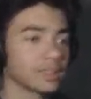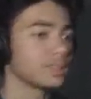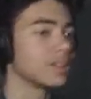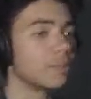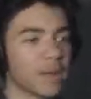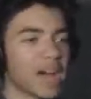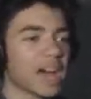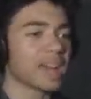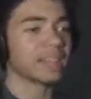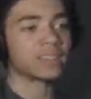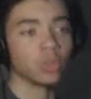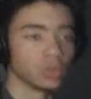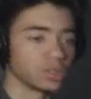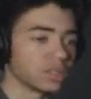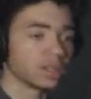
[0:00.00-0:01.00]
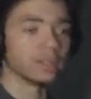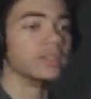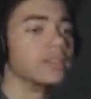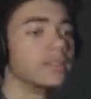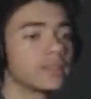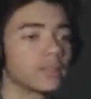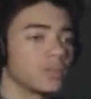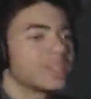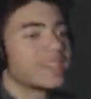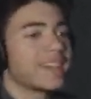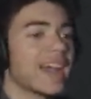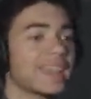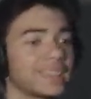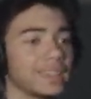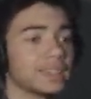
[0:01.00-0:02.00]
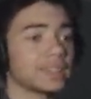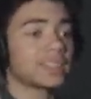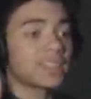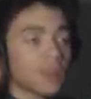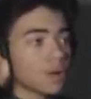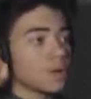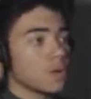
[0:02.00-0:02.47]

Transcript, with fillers: Goodbye, Tucson. We got this.